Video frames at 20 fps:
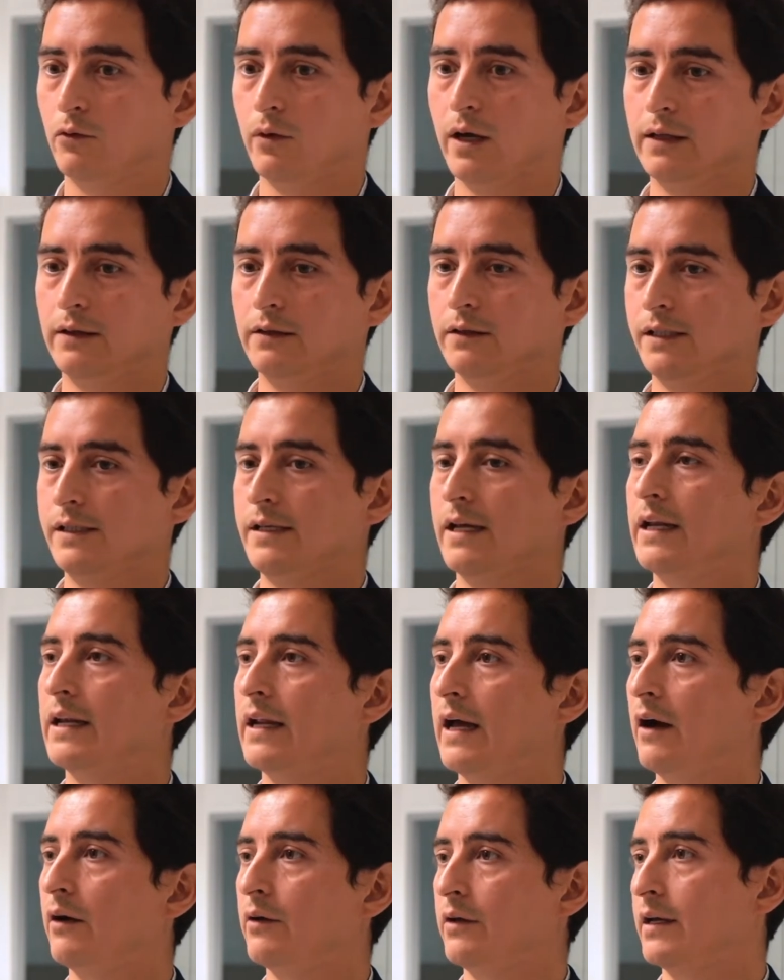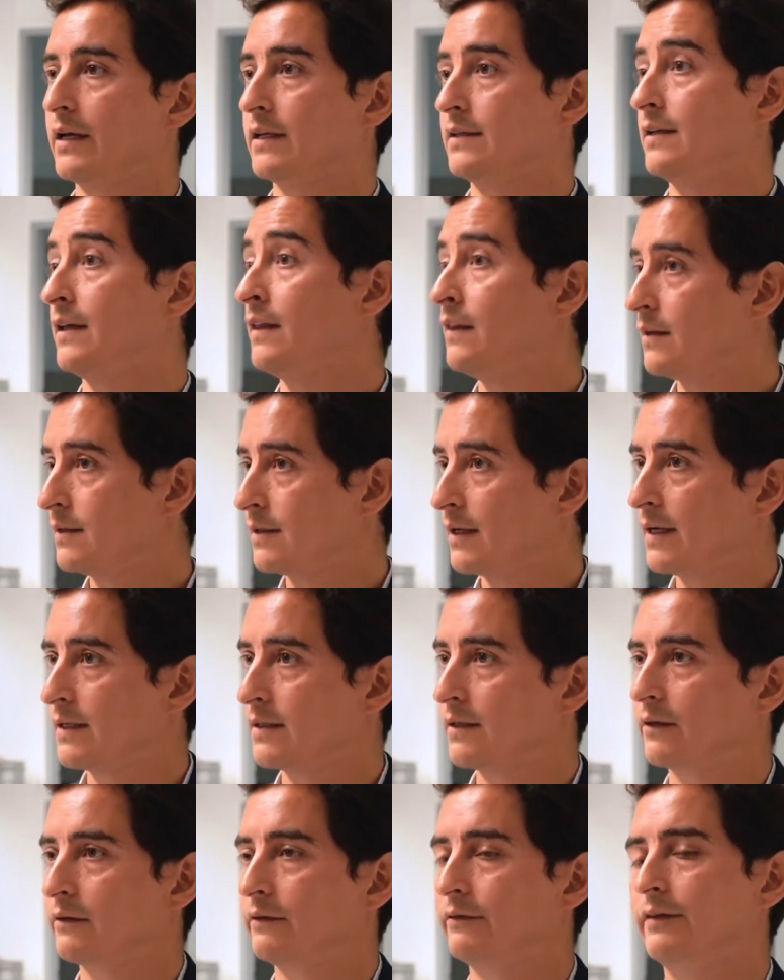to understand how you can
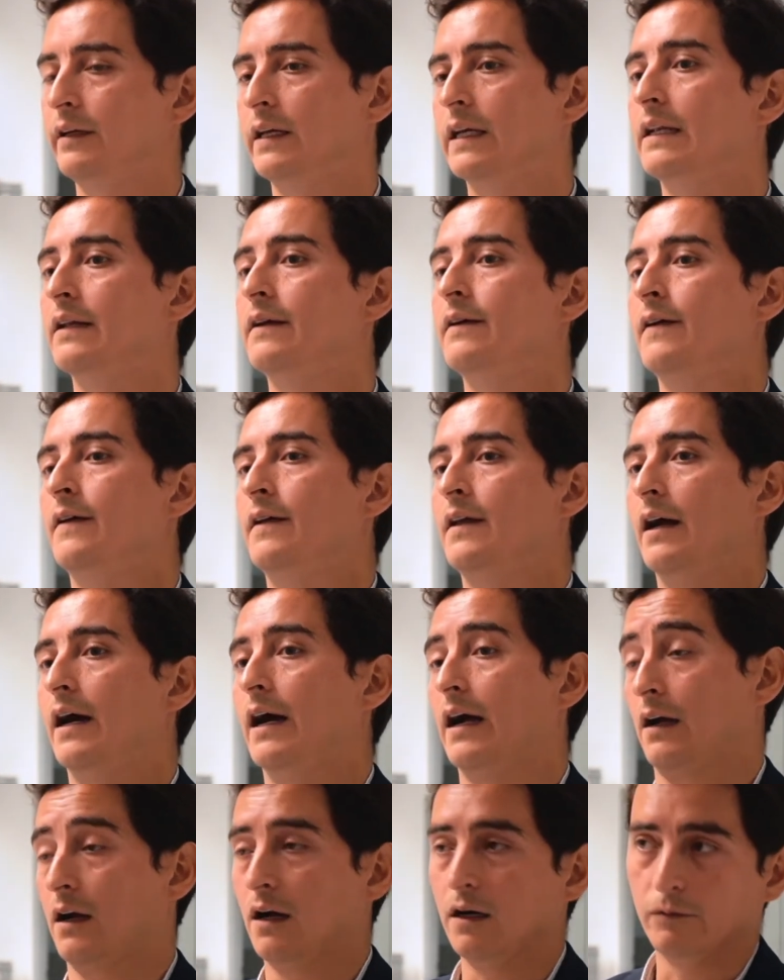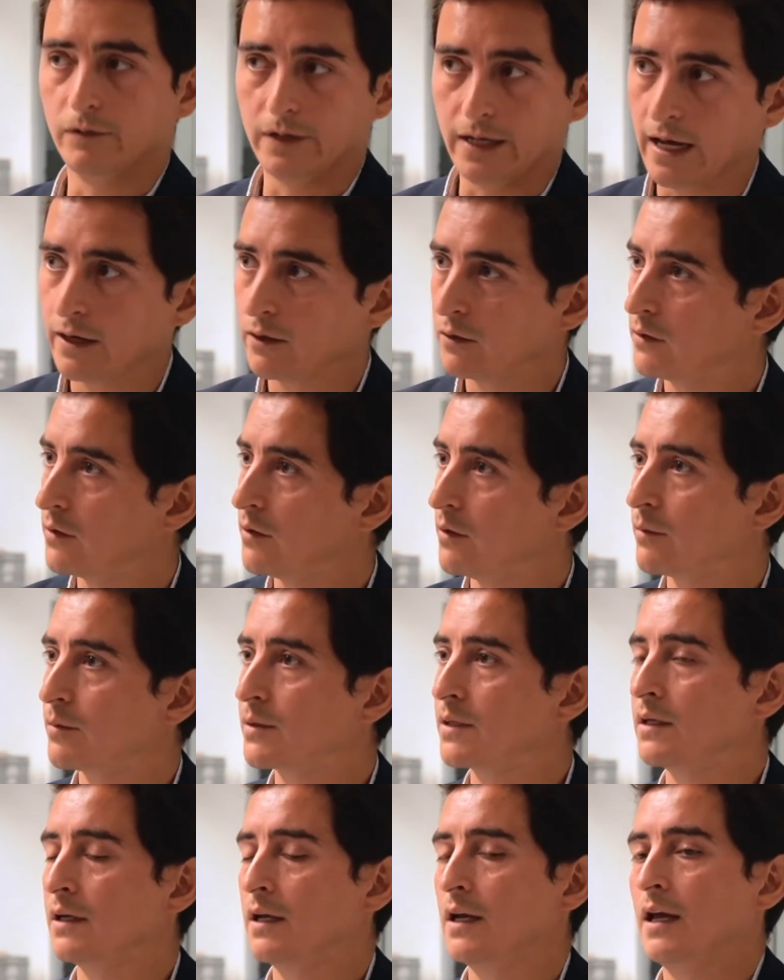synthesize the graphene, carbon
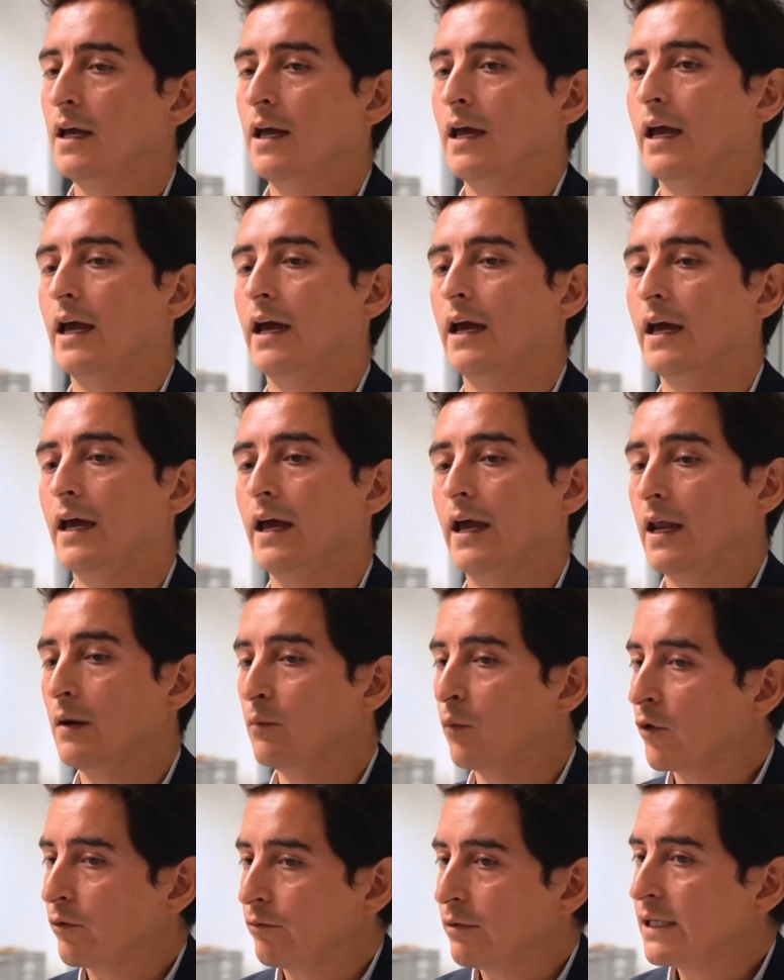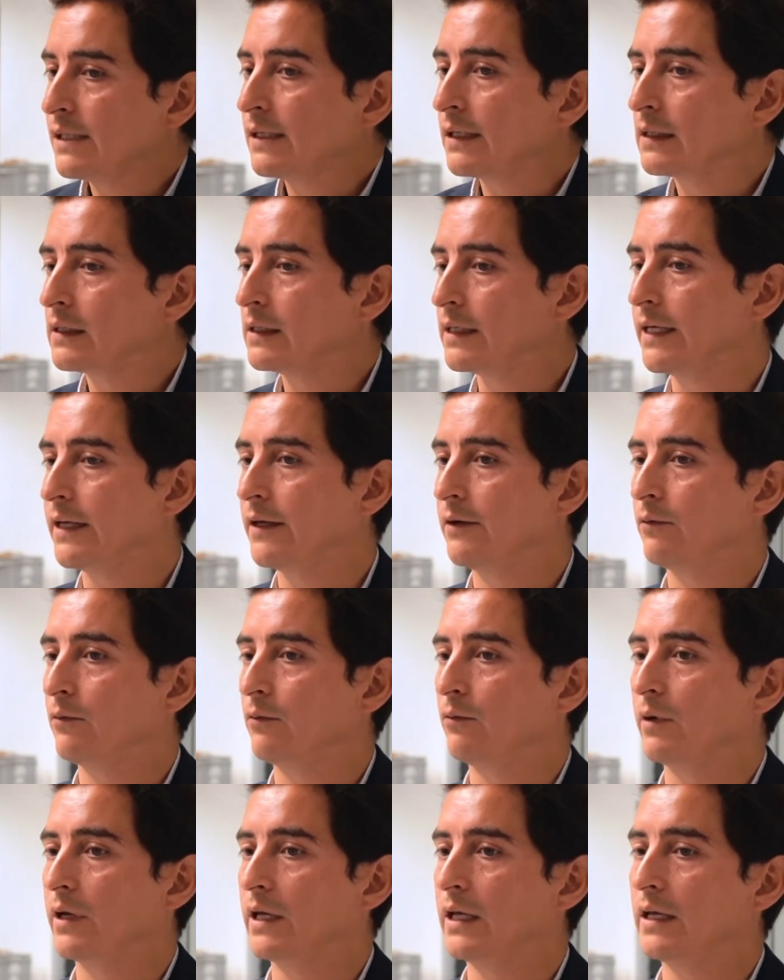nanotubes. And more recently,
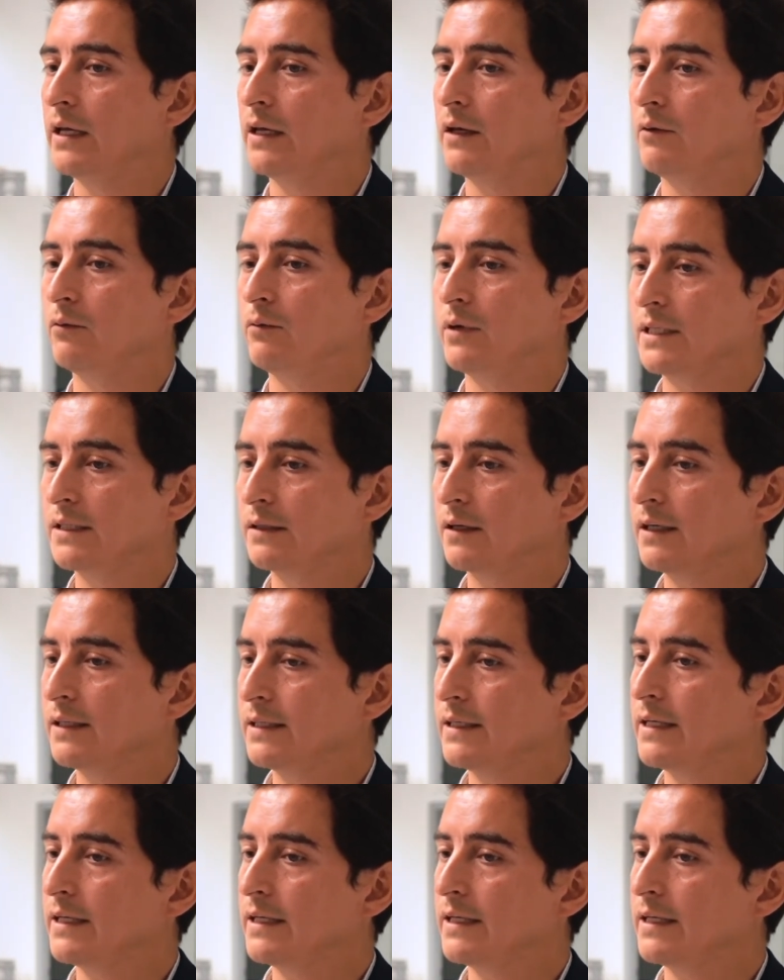we start